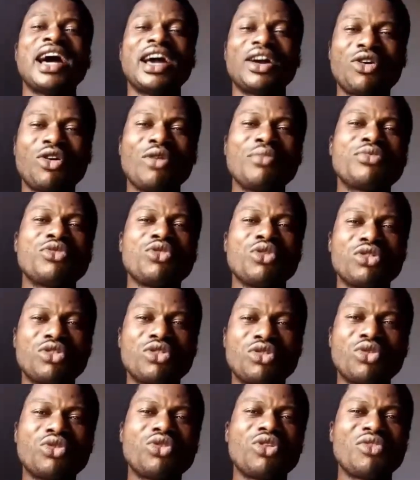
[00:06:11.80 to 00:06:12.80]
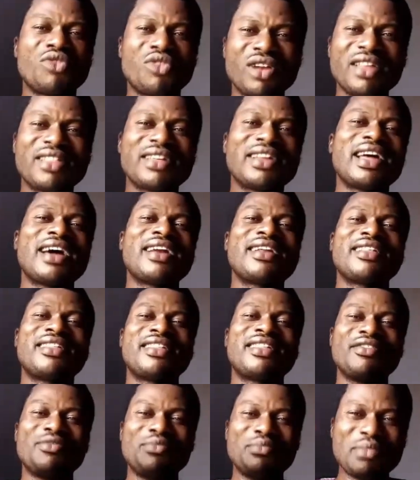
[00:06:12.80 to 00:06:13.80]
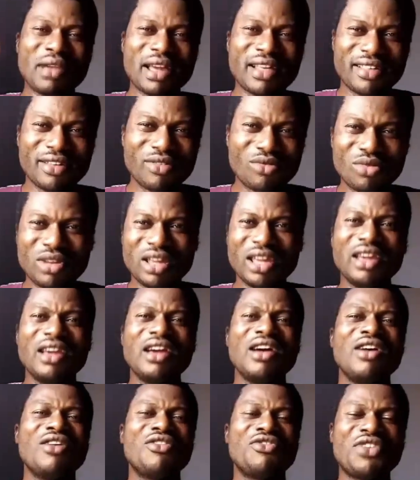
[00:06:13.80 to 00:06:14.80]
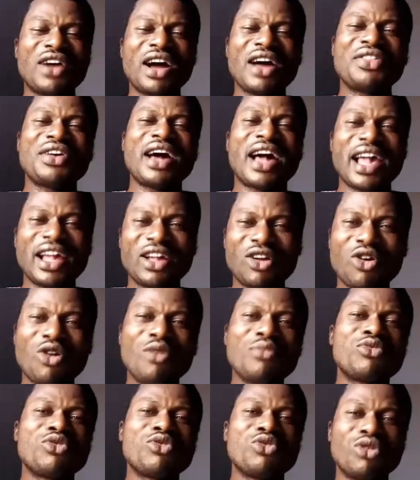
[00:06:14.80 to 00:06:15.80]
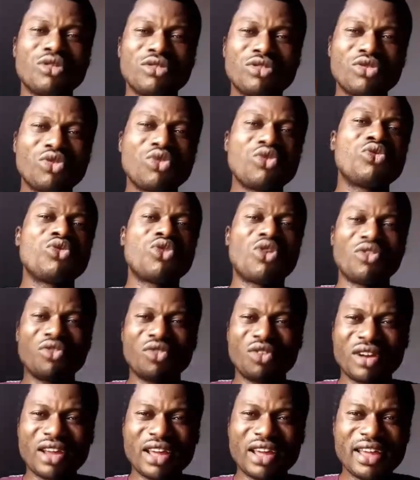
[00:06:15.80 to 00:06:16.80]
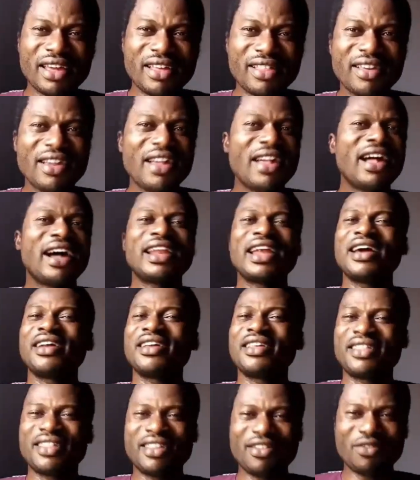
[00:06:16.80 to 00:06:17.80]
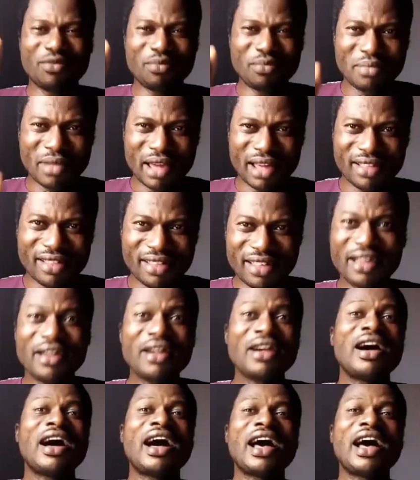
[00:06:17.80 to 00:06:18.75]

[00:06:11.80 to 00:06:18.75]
I come to your throne of grace, and I receive mercy today. Father, I come to your throne of grace, and I receive mercy.